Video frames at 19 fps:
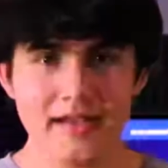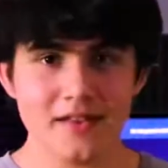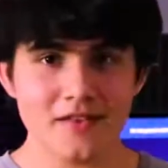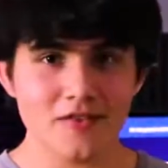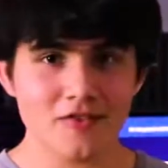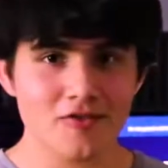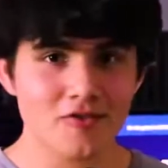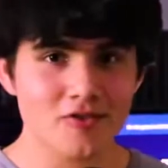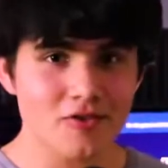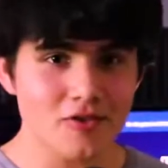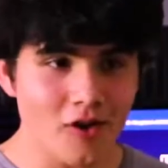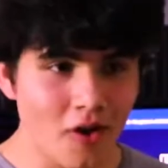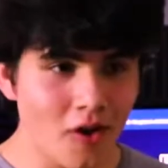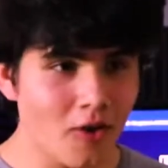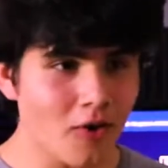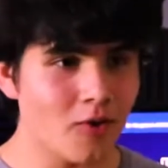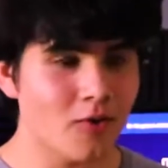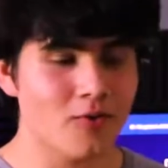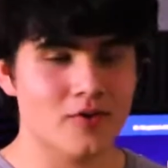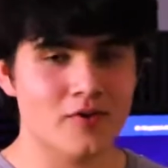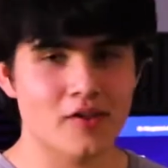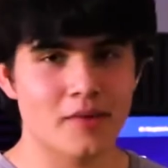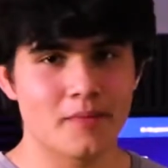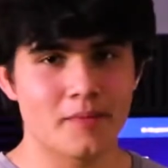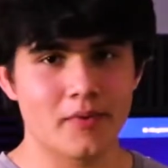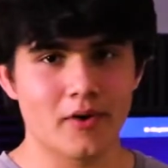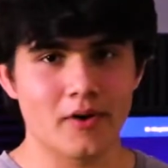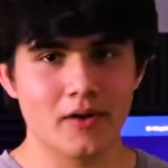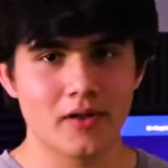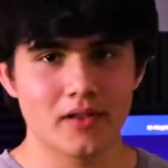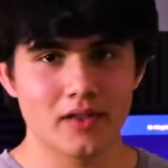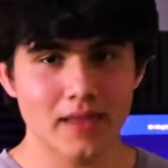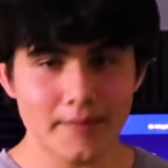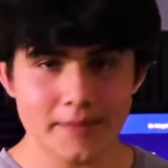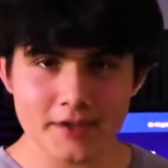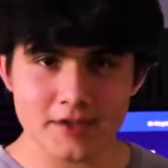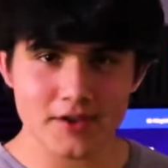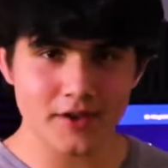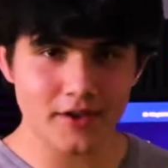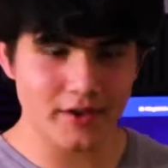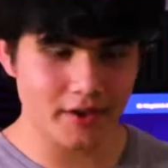is so simple. Let me show